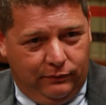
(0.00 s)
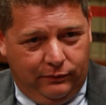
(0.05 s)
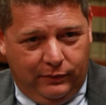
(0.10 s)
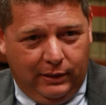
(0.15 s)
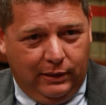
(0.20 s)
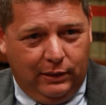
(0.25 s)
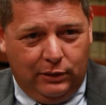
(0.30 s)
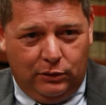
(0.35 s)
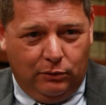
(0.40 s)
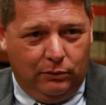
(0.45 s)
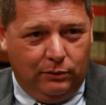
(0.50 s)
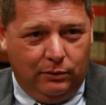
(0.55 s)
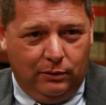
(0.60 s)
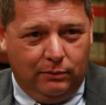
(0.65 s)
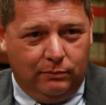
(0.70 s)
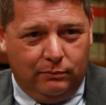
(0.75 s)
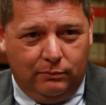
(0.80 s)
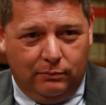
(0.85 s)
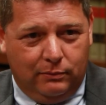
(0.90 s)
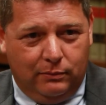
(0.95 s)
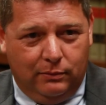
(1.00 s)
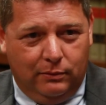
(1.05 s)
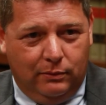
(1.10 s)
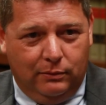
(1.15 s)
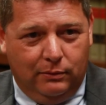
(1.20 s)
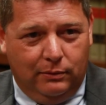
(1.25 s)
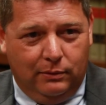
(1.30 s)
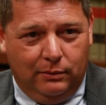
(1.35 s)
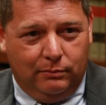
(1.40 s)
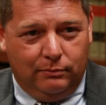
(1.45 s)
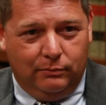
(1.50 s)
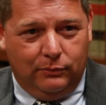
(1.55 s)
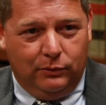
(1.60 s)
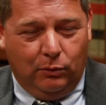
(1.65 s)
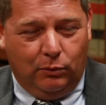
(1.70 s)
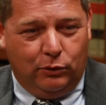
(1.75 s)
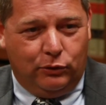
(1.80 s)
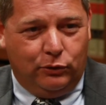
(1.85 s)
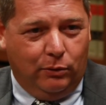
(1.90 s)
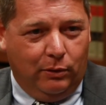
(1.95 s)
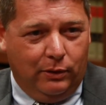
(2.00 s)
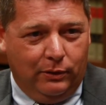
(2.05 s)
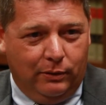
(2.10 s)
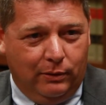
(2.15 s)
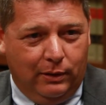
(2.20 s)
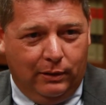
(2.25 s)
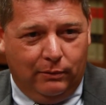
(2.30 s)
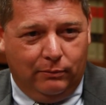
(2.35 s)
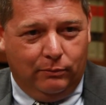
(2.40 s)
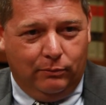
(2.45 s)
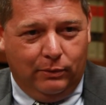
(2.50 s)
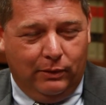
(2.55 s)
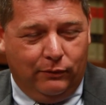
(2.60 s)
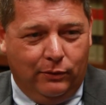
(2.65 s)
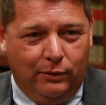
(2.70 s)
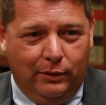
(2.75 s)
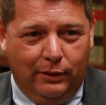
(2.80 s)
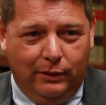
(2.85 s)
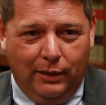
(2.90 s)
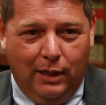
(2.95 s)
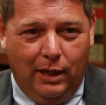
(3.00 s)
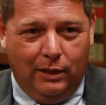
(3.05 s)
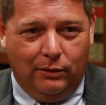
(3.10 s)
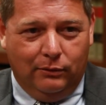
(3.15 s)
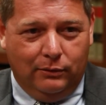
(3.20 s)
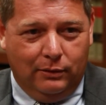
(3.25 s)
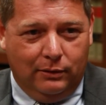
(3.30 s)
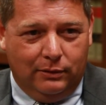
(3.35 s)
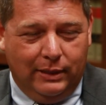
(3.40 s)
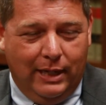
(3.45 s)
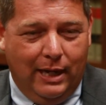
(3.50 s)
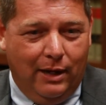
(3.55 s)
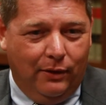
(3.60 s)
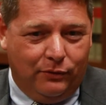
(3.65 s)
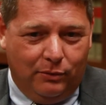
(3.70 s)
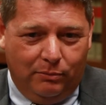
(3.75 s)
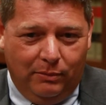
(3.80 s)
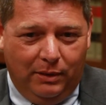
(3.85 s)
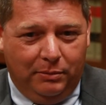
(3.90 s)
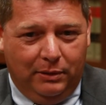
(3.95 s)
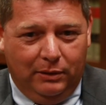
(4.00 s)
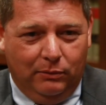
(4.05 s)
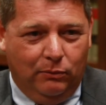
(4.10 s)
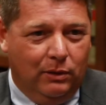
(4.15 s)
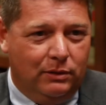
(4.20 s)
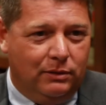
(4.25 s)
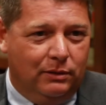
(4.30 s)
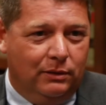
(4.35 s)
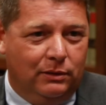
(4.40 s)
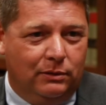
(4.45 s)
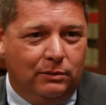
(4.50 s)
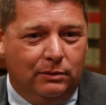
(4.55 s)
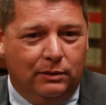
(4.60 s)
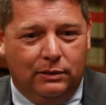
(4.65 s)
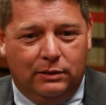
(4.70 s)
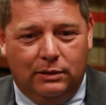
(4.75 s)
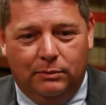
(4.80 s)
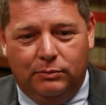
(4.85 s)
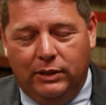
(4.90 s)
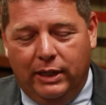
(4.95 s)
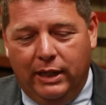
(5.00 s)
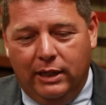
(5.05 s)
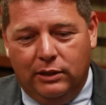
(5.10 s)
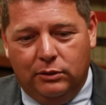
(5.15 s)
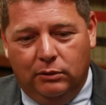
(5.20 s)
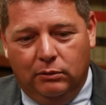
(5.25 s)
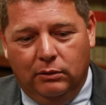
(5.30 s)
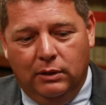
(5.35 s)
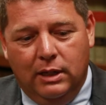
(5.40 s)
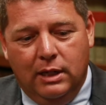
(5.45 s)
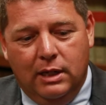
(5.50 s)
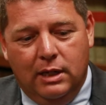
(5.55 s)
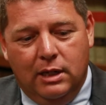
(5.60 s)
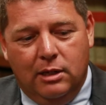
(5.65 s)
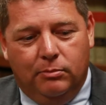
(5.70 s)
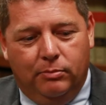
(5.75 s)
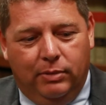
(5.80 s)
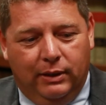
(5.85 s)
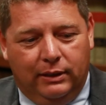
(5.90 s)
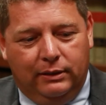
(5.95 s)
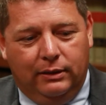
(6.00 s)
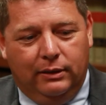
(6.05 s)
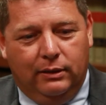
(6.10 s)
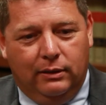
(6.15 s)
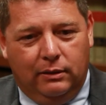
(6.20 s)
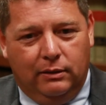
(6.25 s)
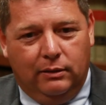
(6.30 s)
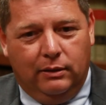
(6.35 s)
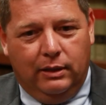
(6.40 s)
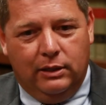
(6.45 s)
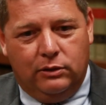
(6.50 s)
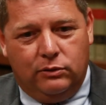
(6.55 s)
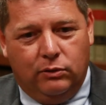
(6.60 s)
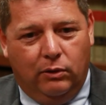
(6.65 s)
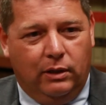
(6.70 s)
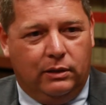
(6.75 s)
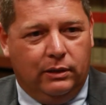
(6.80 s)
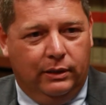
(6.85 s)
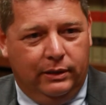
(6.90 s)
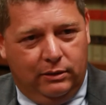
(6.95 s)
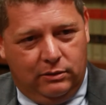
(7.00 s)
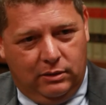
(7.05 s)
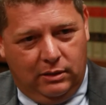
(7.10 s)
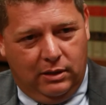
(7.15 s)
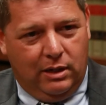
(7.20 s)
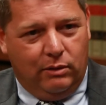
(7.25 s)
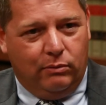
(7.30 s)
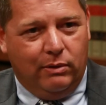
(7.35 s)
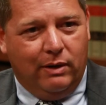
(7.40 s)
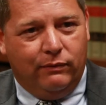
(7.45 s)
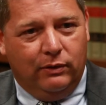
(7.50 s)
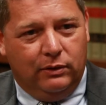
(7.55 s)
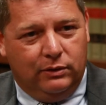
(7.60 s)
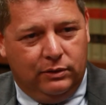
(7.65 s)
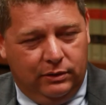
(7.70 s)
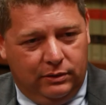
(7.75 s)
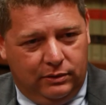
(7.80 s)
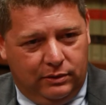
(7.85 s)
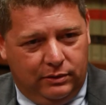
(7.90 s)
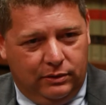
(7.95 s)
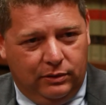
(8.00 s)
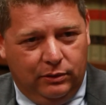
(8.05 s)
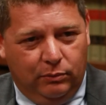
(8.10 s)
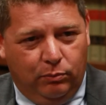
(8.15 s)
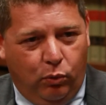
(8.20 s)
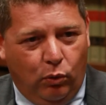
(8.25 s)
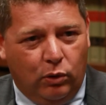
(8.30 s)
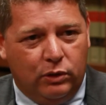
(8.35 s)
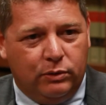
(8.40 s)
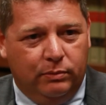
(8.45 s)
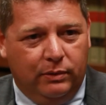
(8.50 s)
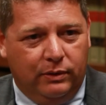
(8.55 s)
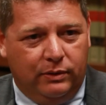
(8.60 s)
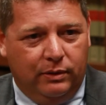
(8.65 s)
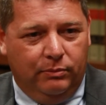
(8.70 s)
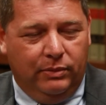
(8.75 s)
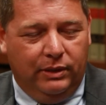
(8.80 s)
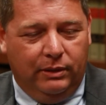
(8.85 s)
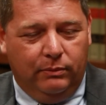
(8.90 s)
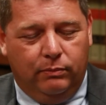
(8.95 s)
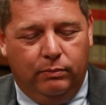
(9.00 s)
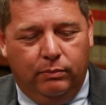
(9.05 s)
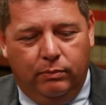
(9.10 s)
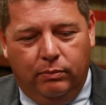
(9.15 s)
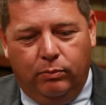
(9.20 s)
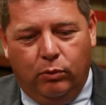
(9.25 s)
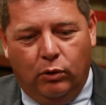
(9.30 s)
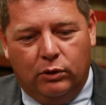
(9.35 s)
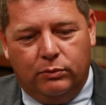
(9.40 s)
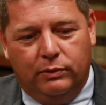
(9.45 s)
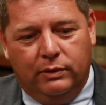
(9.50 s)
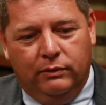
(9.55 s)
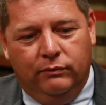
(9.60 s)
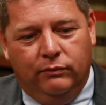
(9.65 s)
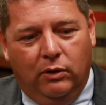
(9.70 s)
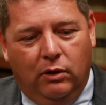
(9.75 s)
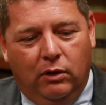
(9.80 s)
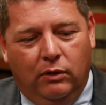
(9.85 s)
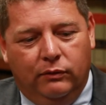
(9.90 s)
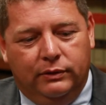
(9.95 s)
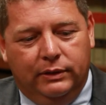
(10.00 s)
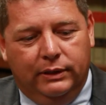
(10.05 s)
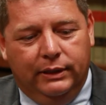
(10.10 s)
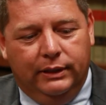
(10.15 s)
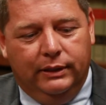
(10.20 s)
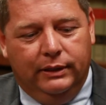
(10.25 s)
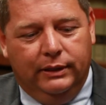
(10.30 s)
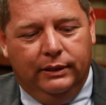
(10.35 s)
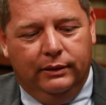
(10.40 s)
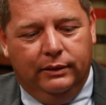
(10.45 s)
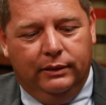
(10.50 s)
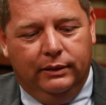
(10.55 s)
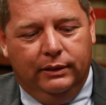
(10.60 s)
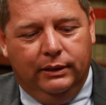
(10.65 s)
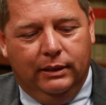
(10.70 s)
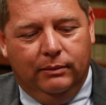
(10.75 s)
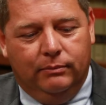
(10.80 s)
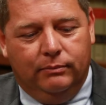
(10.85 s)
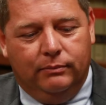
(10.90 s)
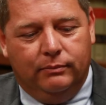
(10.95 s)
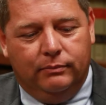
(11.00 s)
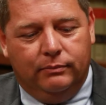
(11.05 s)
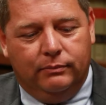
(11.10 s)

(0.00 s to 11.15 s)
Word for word: village on the on the north shore of the river and not on the south, or maybe it wasn't as, as substantial, but historically, there's a lot of references to Portsmouth and being Portsmouth involved in in the um,